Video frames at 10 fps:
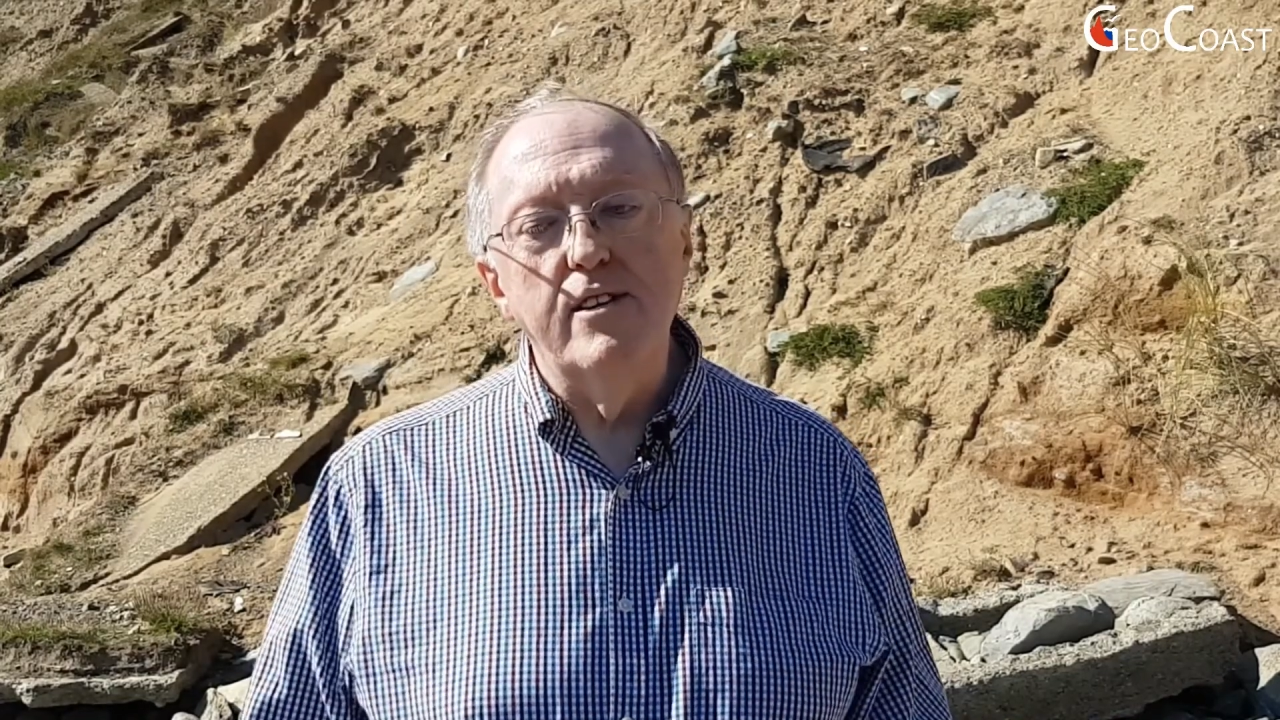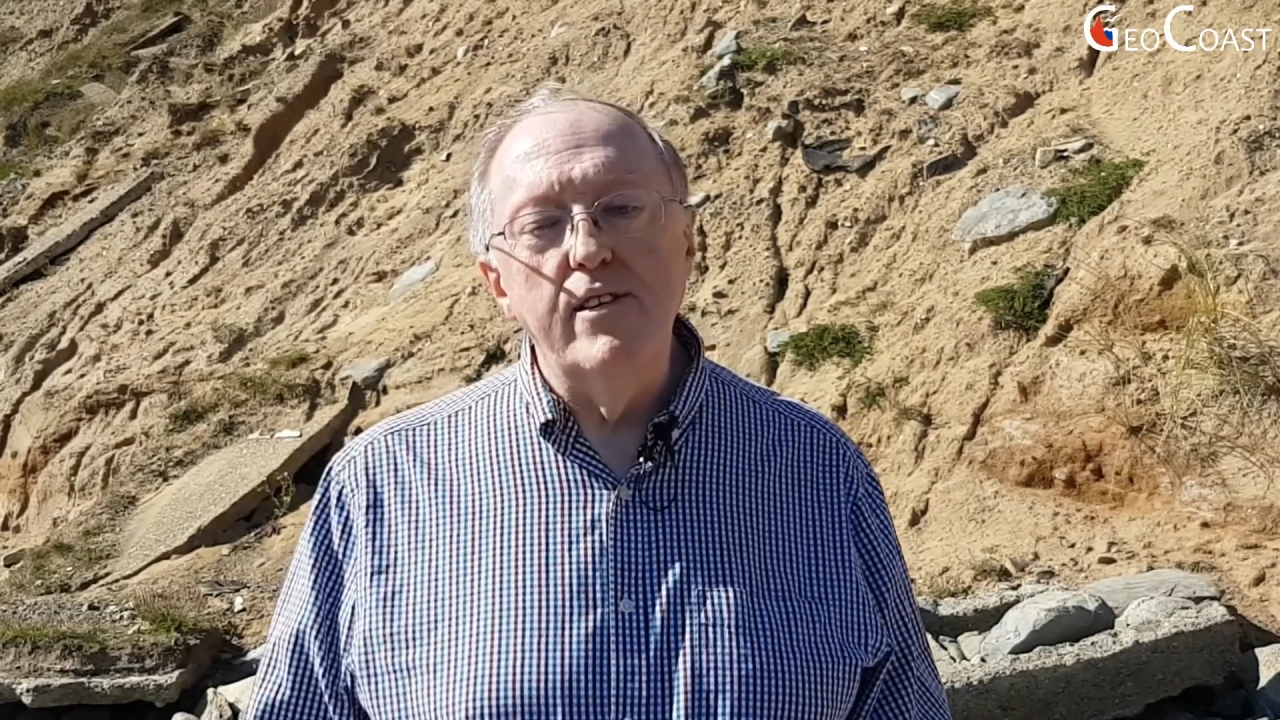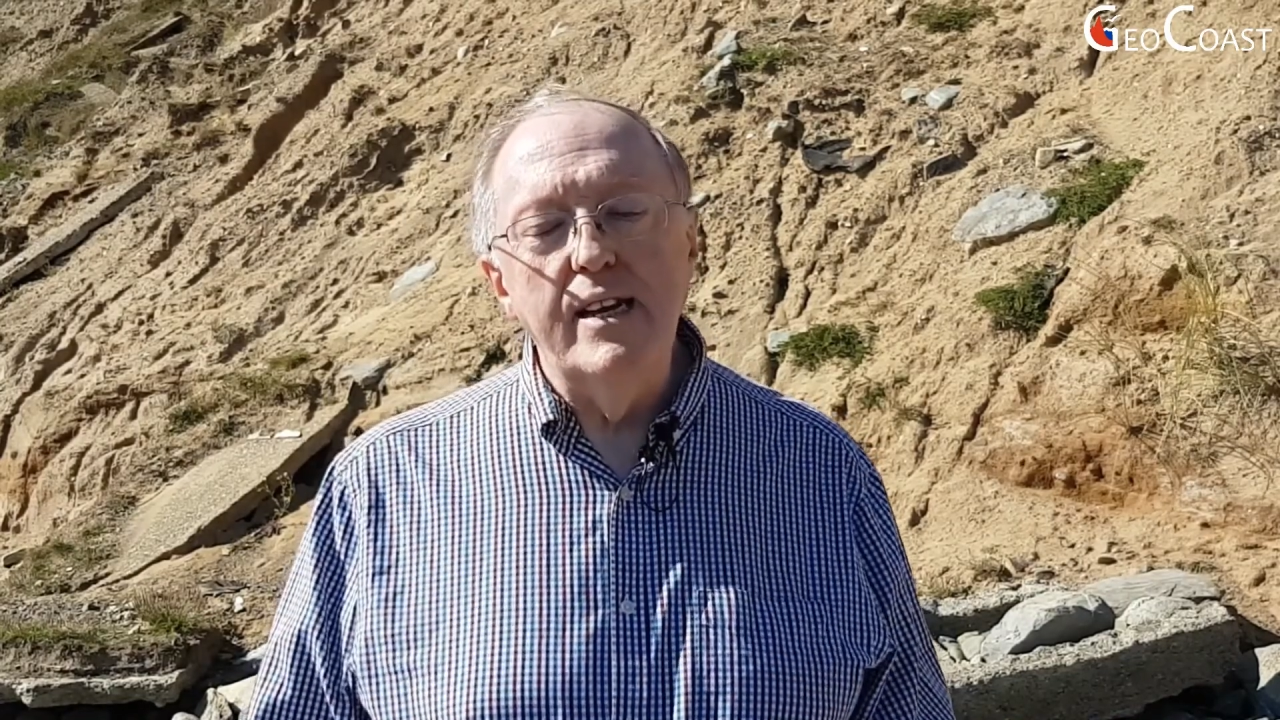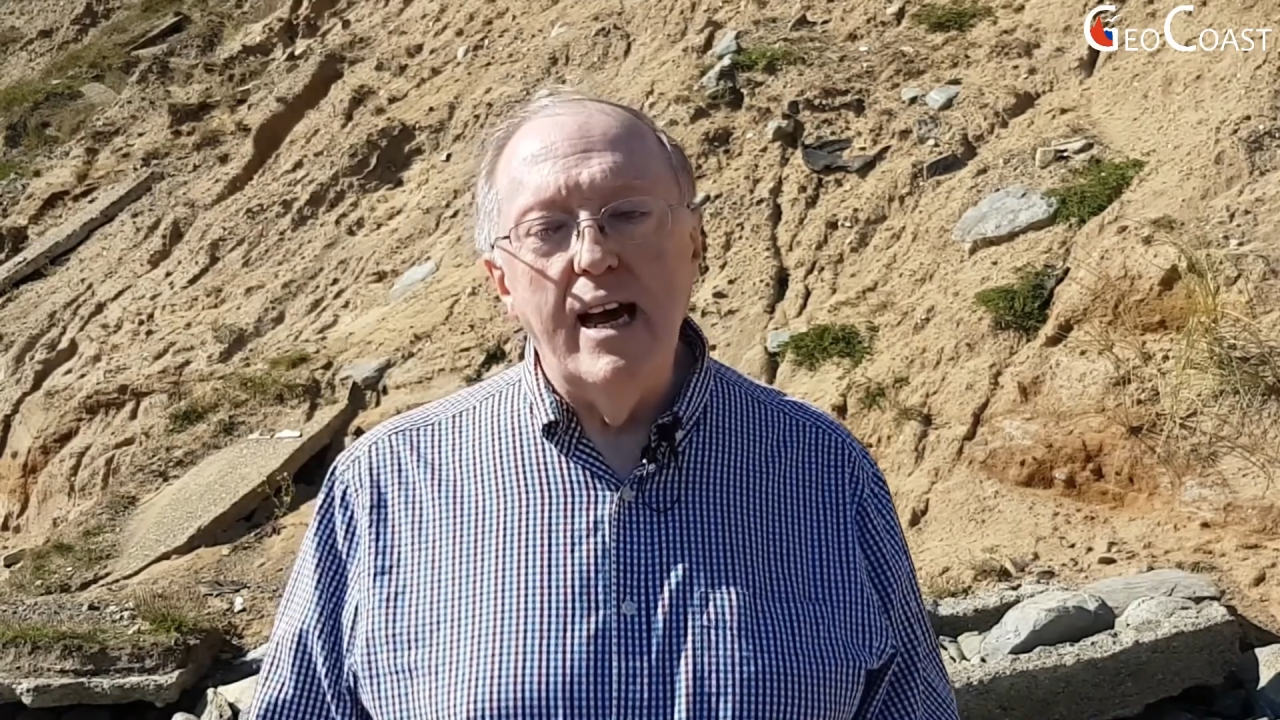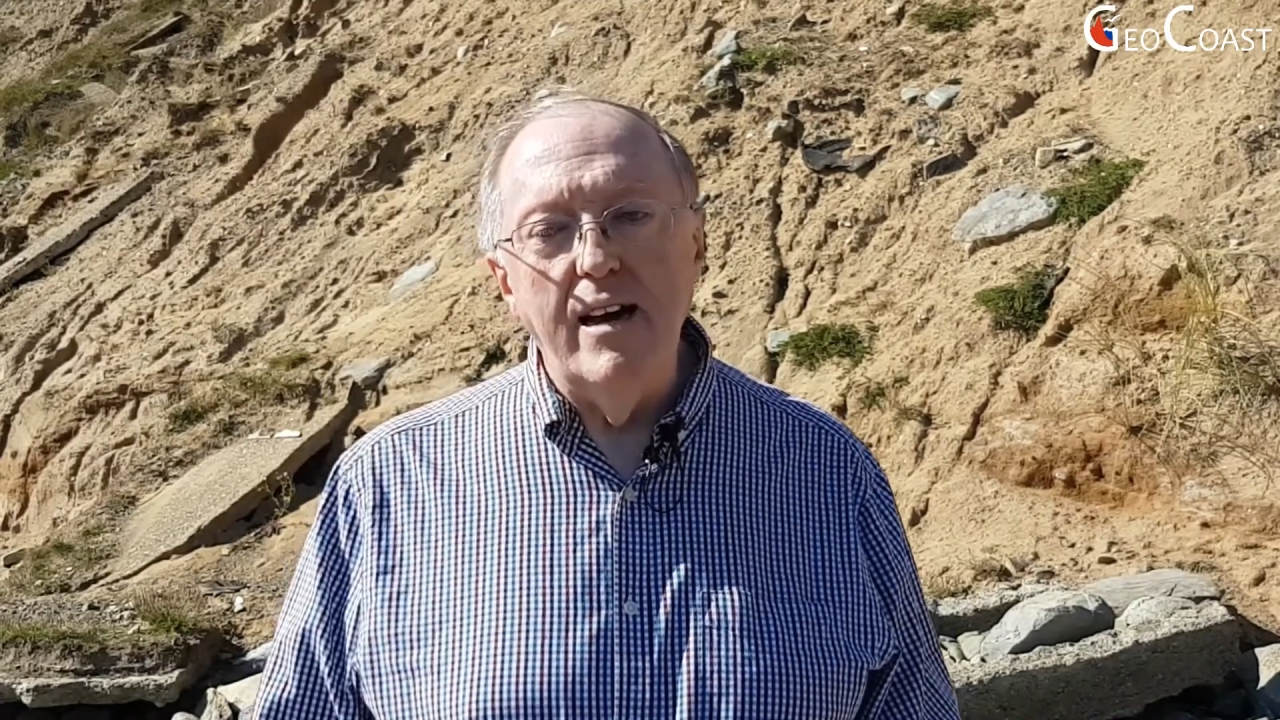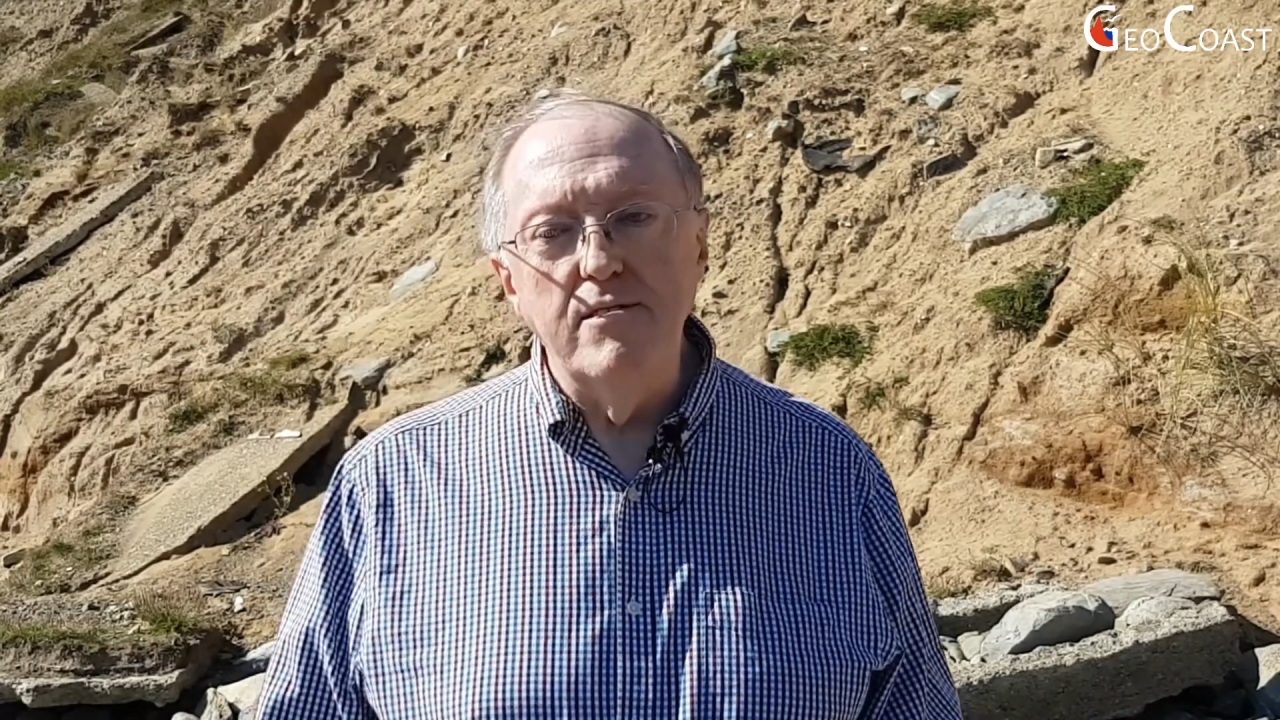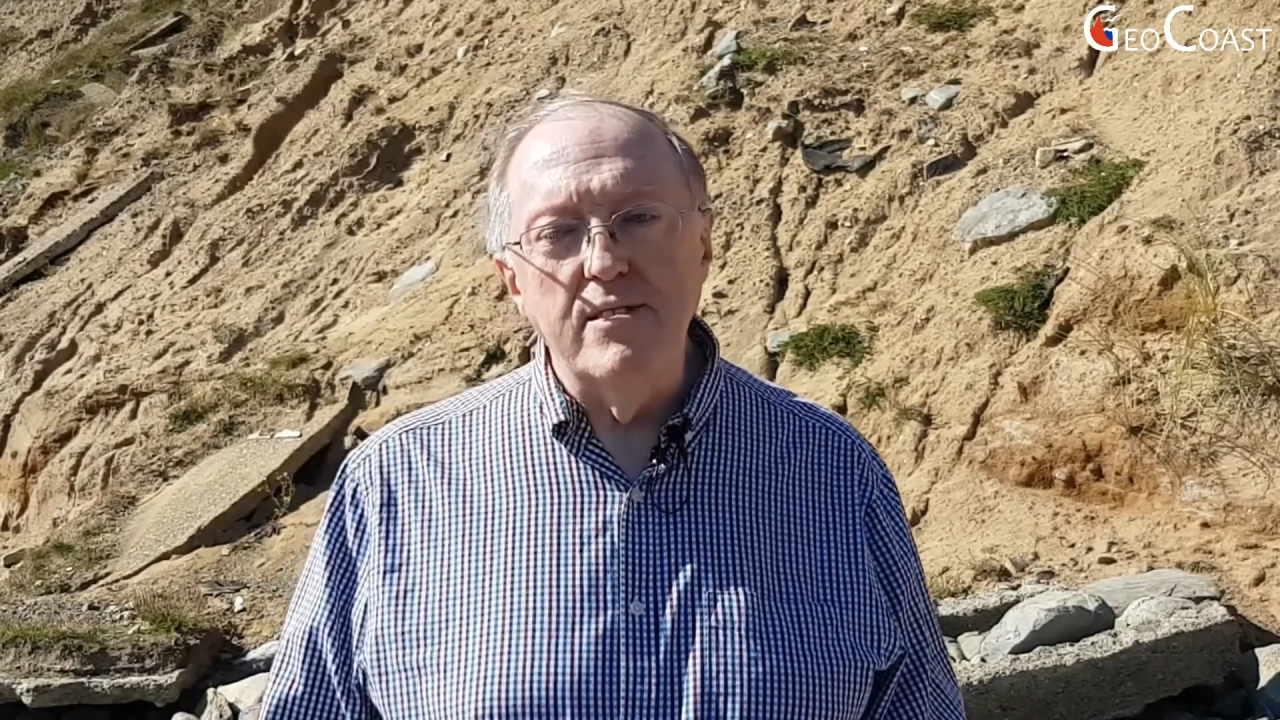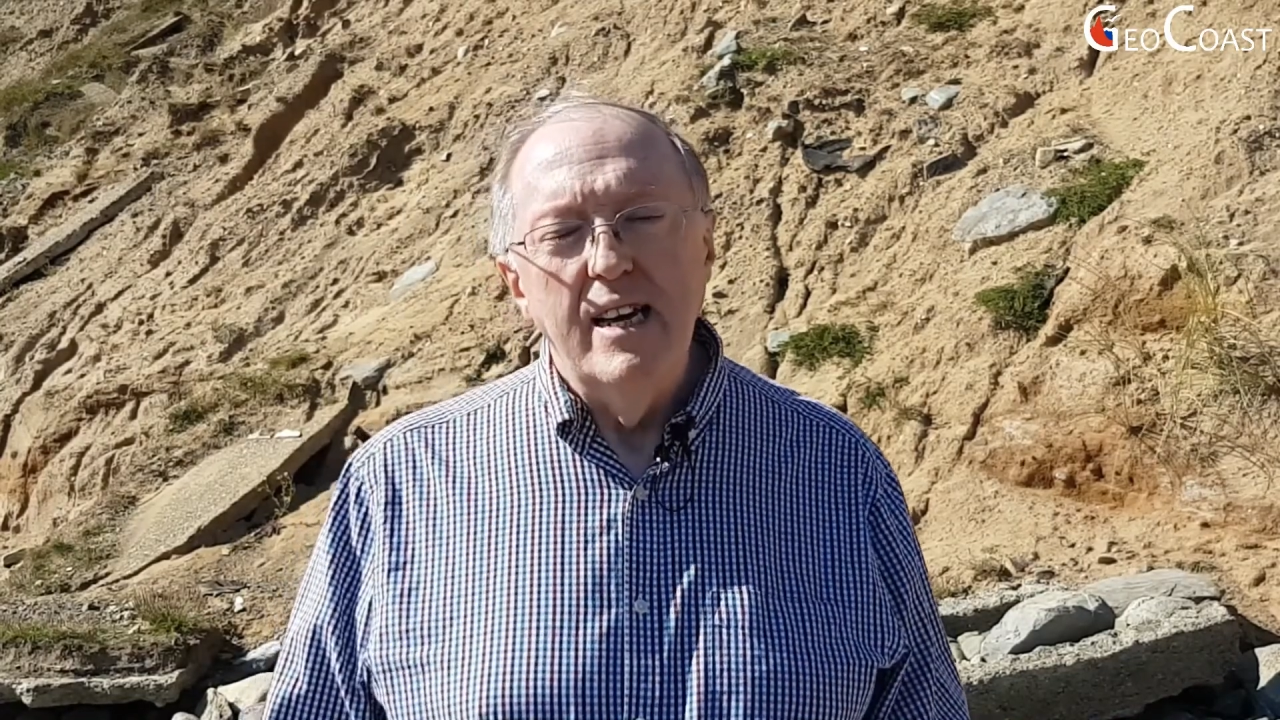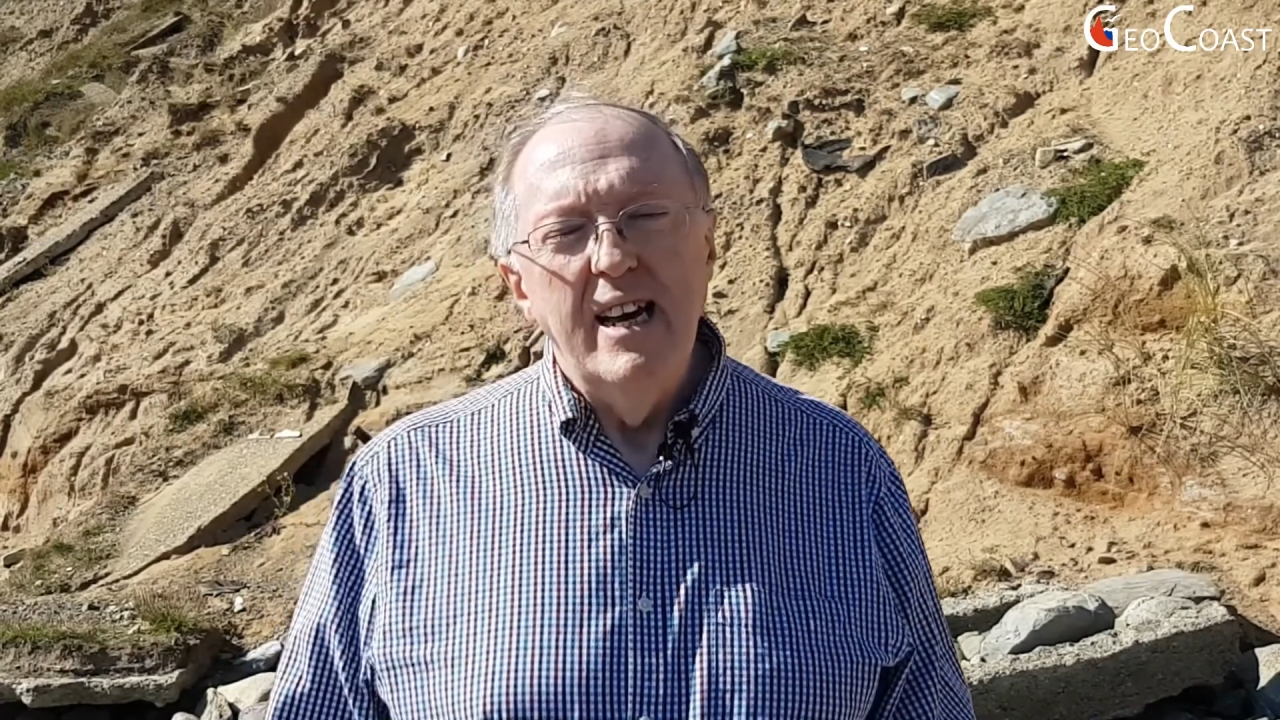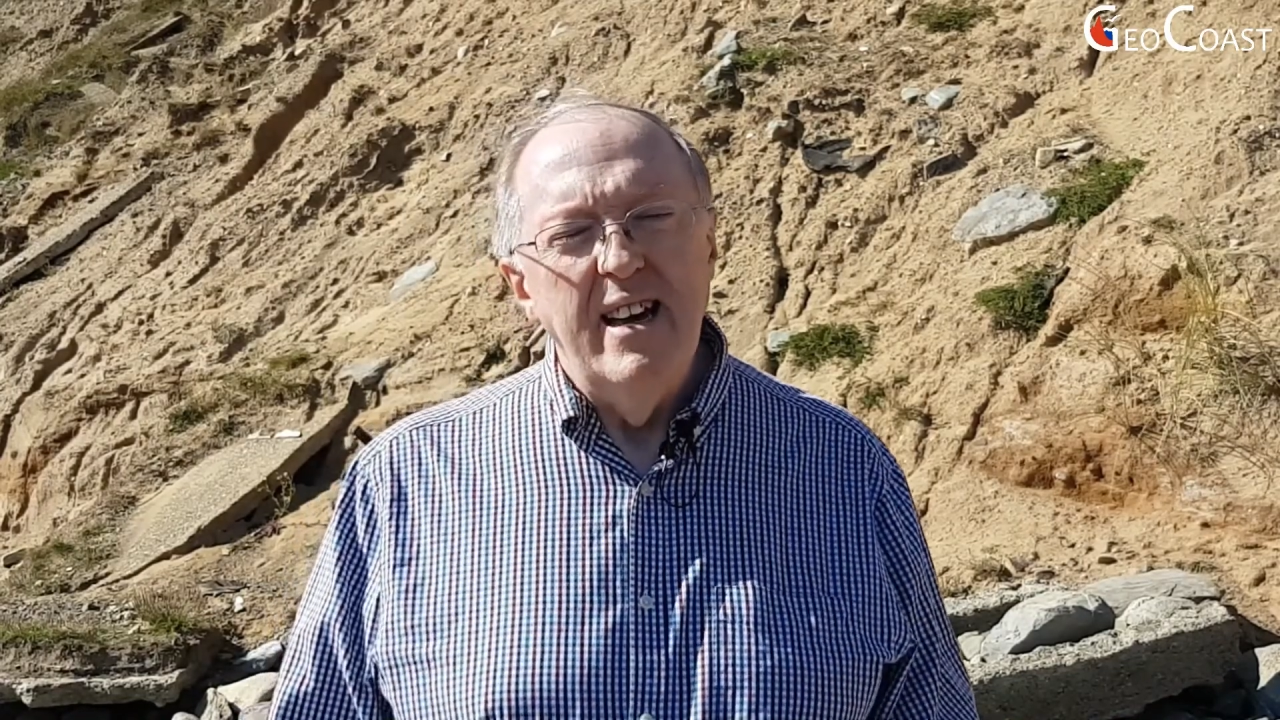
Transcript: greenhouse.